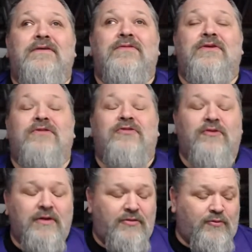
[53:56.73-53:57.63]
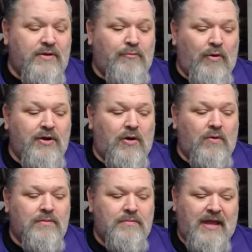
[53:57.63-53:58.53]
the
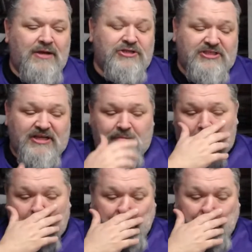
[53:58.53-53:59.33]
3.0 Age of Sigmar.